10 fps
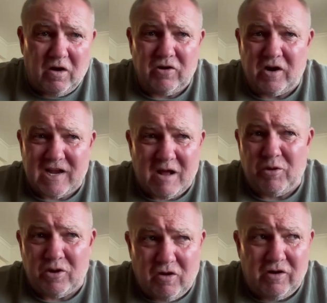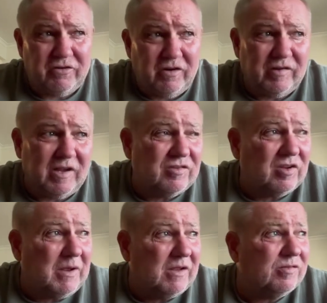I've got a couple of clients using
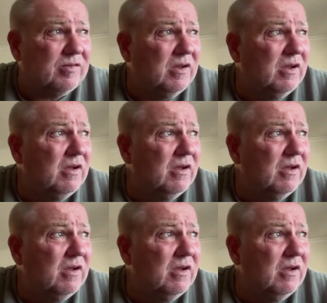SMS.